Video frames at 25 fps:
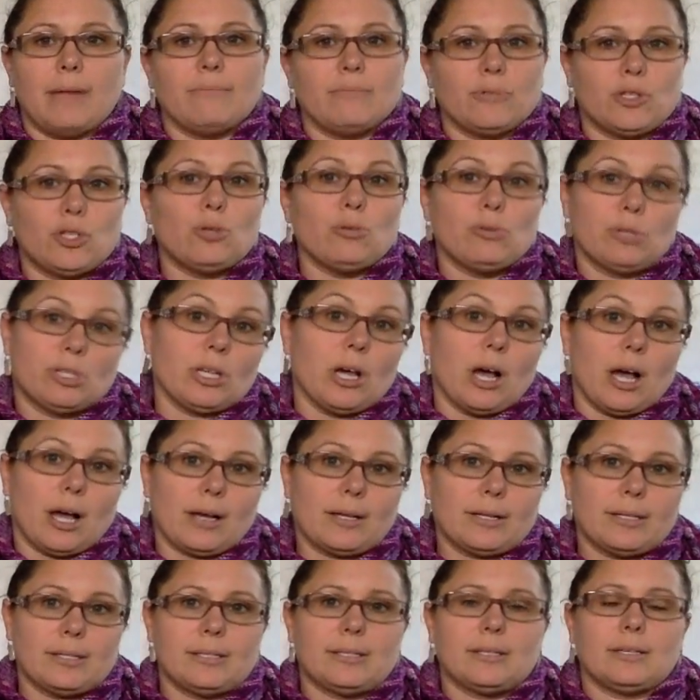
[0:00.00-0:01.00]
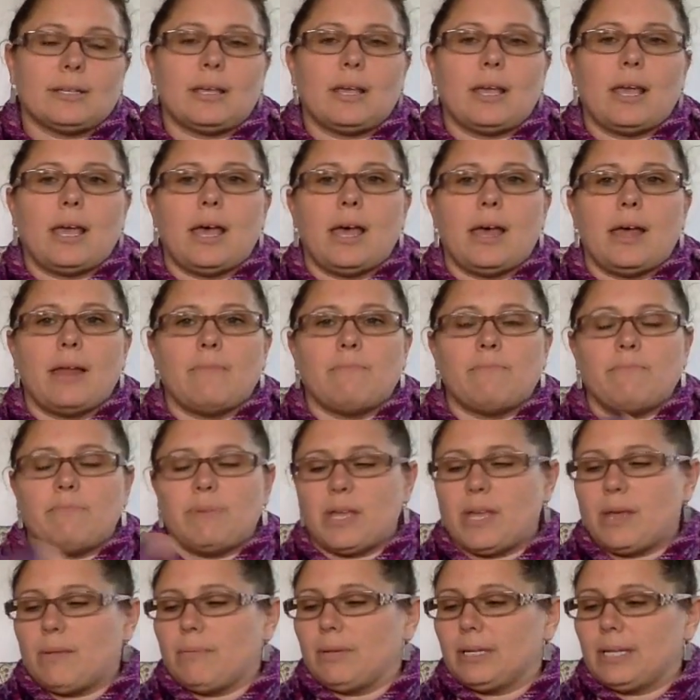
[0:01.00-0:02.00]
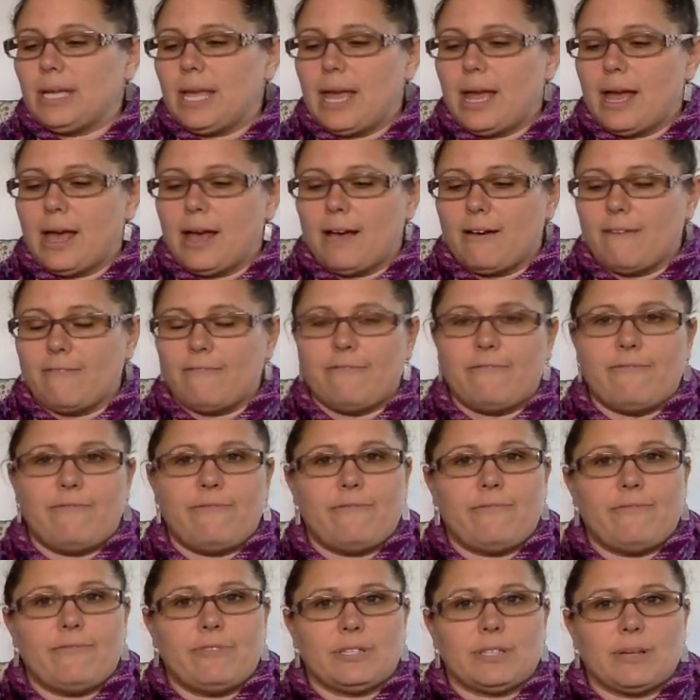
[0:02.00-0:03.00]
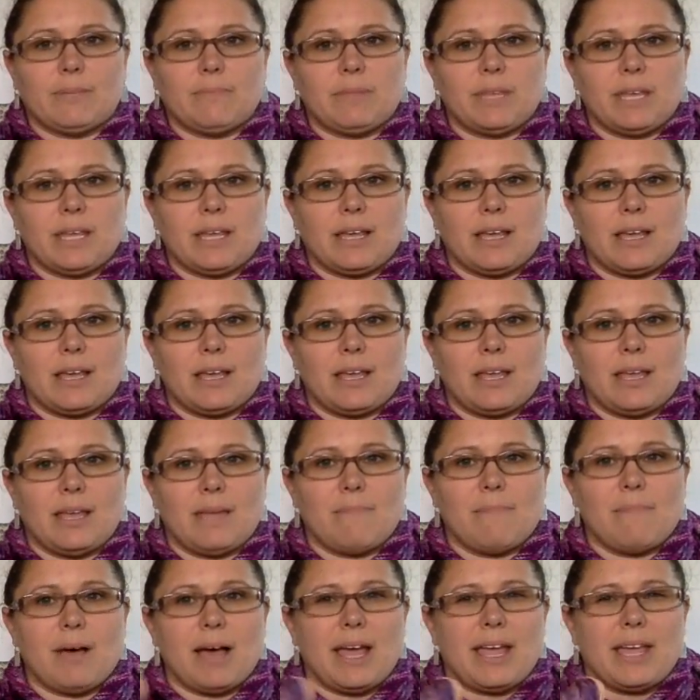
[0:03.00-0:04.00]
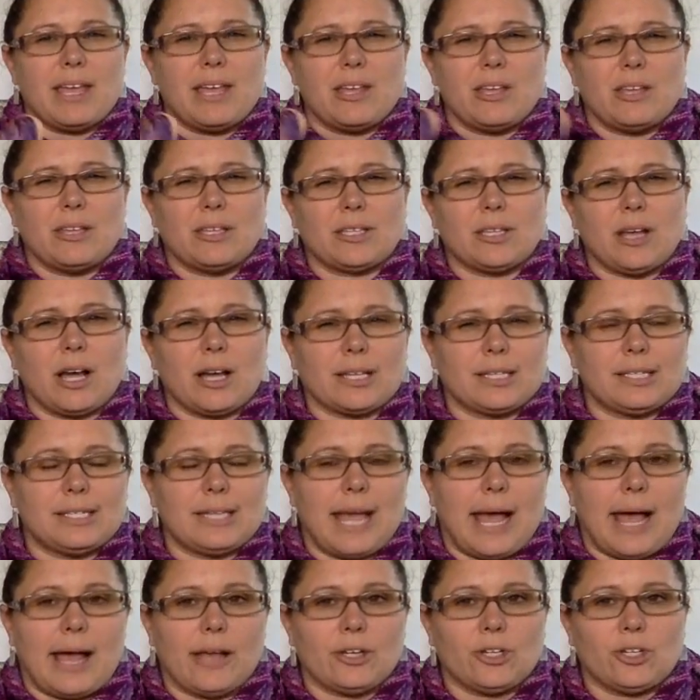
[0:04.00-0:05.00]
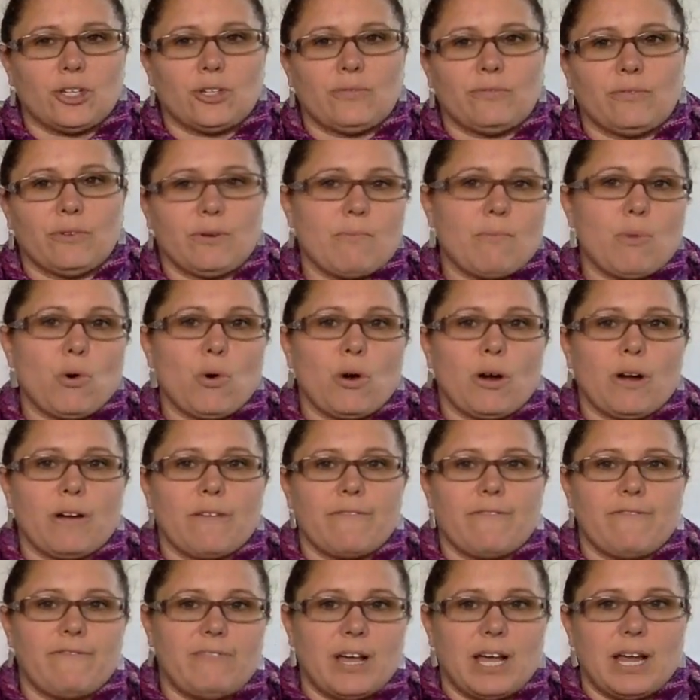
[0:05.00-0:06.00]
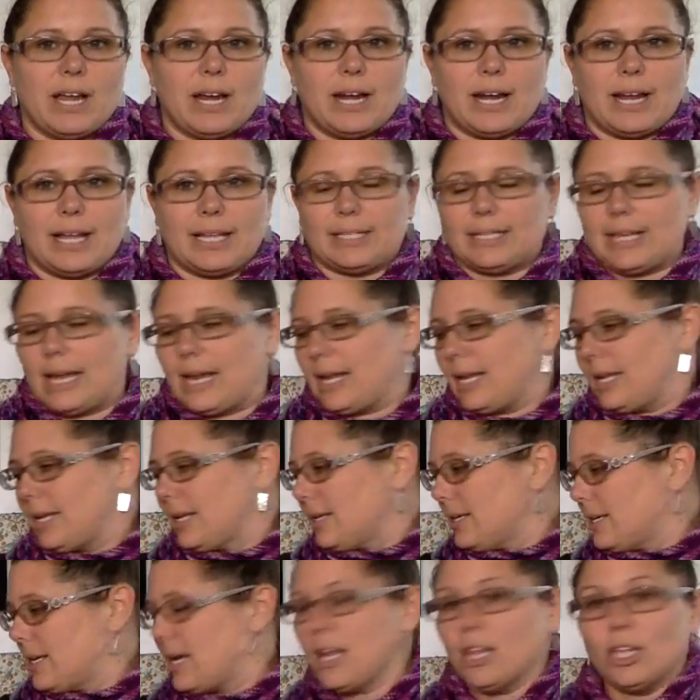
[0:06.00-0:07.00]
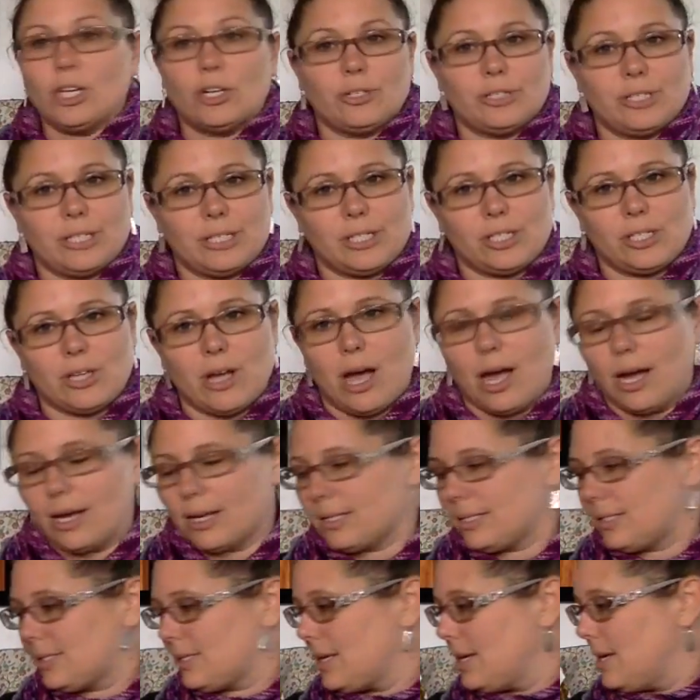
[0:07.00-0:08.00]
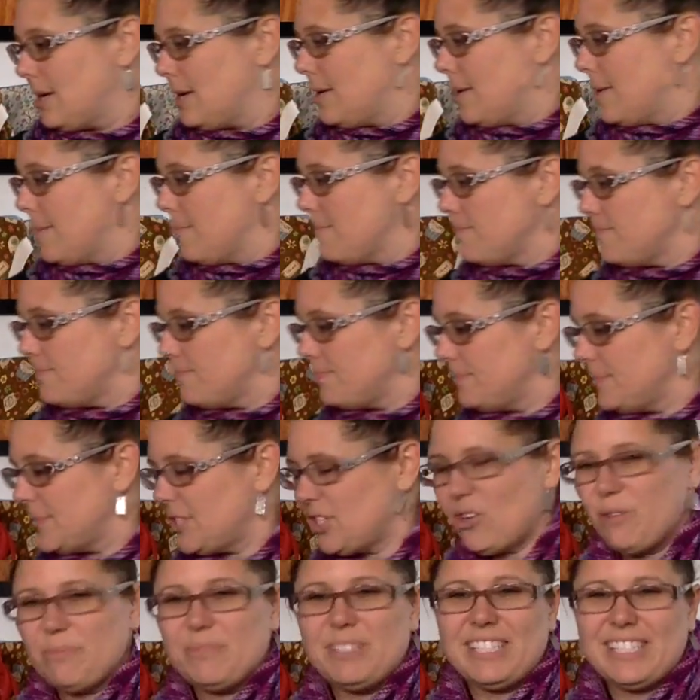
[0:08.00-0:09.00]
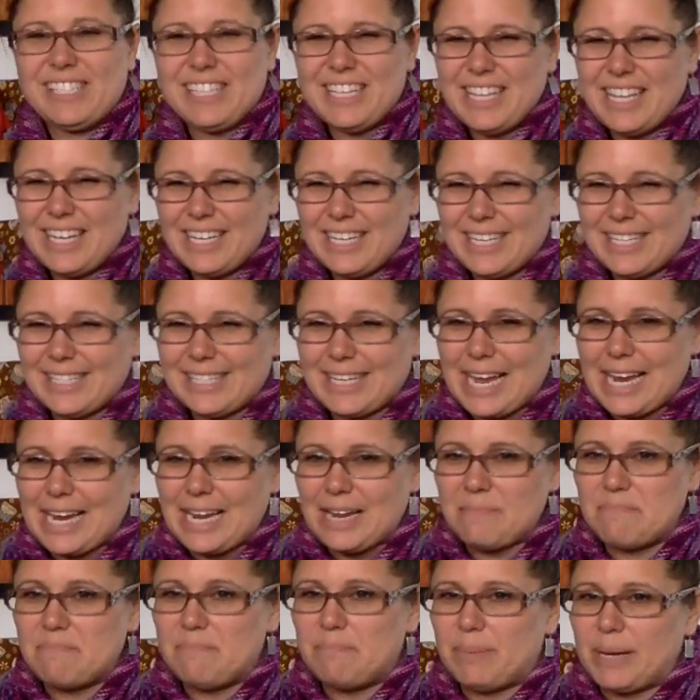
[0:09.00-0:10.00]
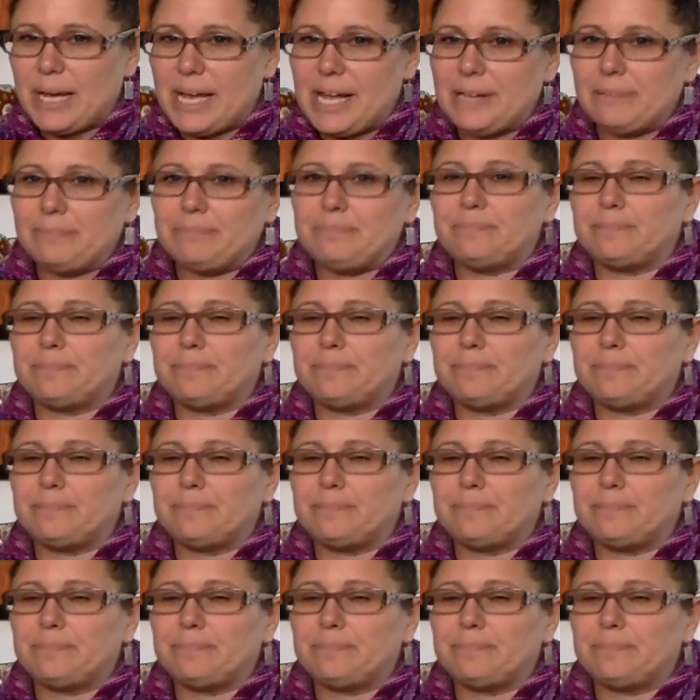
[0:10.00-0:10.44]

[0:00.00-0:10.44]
2 socks and be able to have something in my sock stash for more fun and exciting colors in socks. So I'm still undecided, but